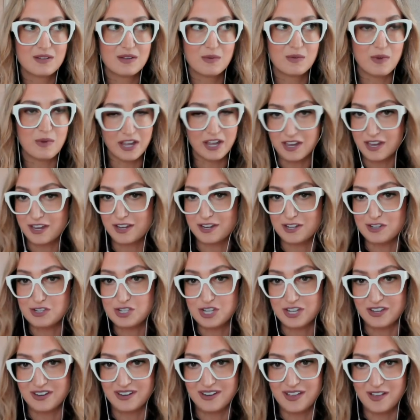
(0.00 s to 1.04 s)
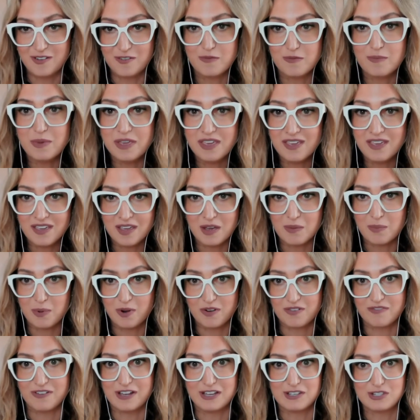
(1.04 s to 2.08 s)
recognition of being a
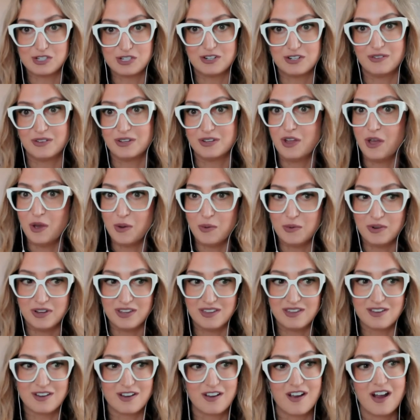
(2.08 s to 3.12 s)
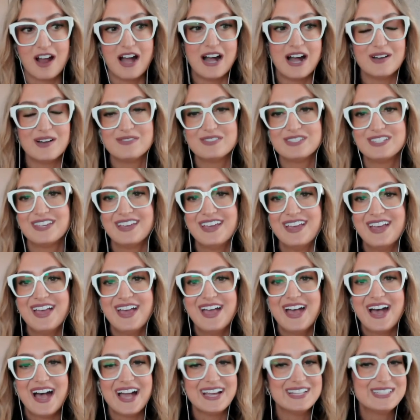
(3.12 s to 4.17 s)
professional and honing your craft.
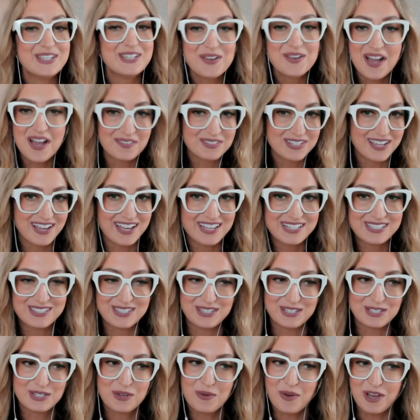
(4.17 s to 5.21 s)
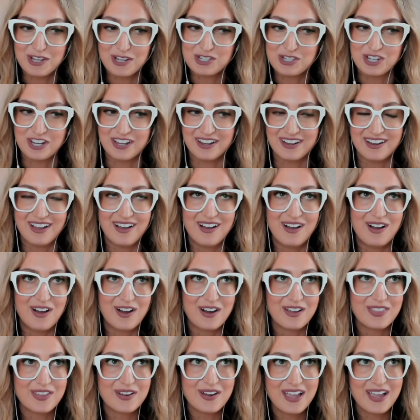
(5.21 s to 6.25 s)
I do have to ask this question.
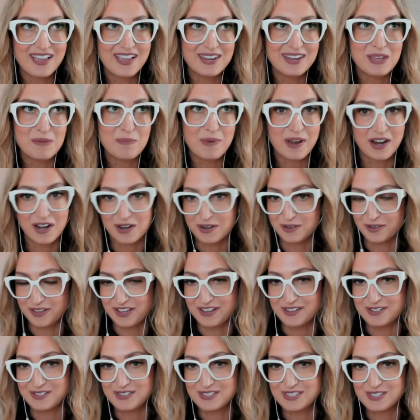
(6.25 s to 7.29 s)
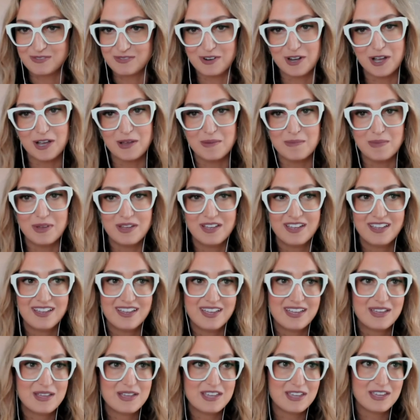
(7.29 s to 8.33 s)
Are there any parallels from
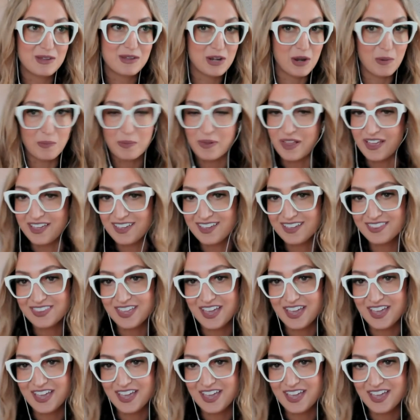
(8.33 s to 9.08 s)
playing in